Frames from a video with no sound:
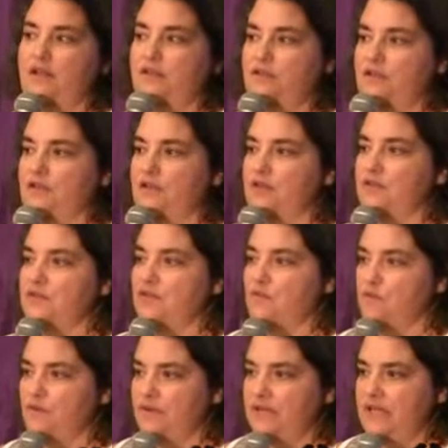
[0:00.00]
in
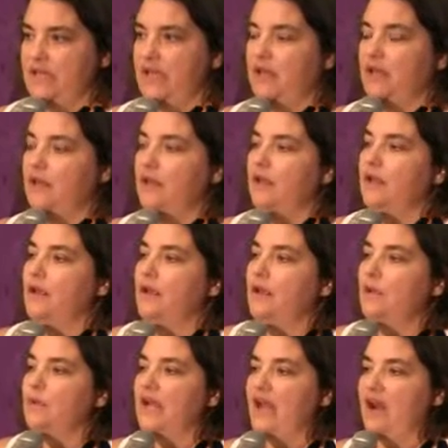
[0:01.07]
2014.
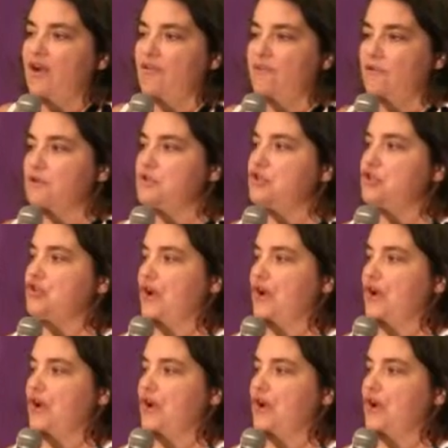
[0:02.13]
We had our first